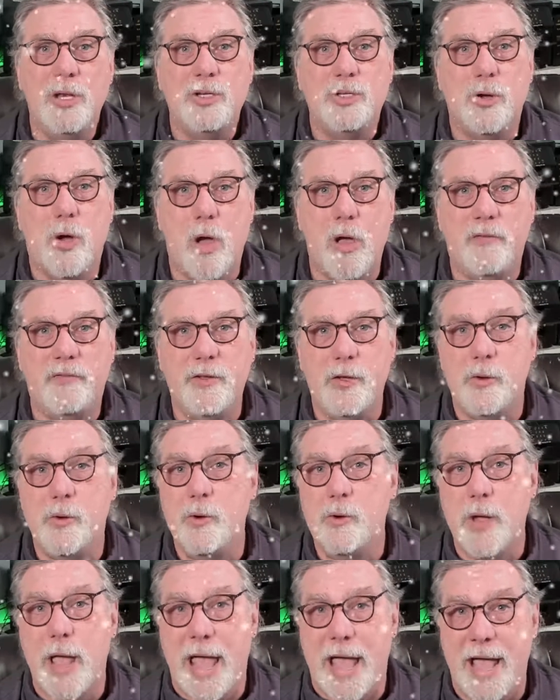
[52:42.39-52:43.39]
to all of you
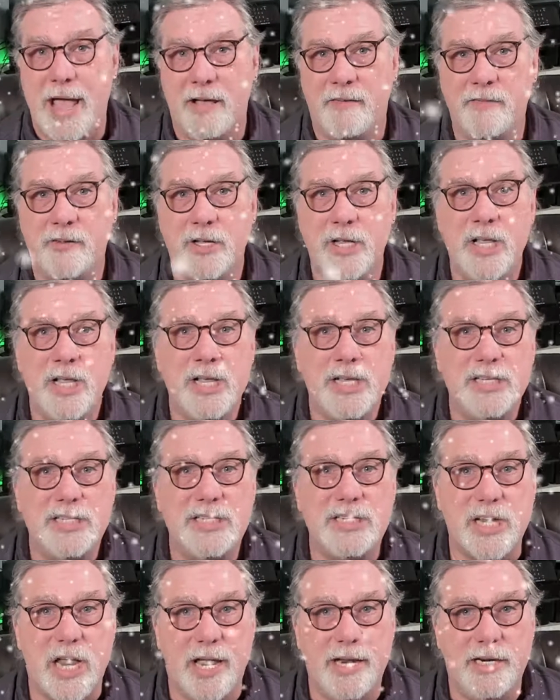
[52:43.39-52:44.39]
who have
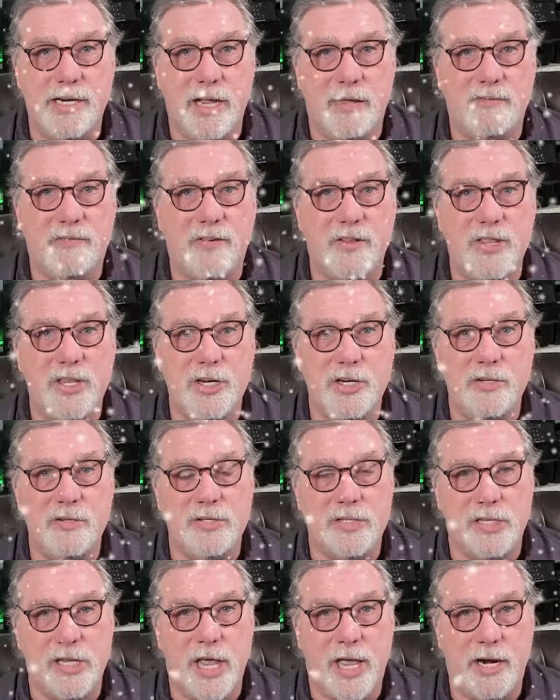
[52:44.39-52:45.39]
signed up for the
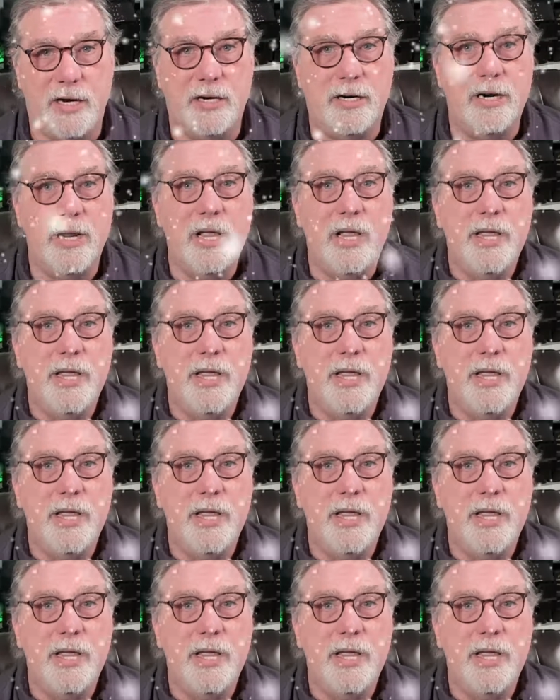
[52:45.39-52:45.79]
newsletter.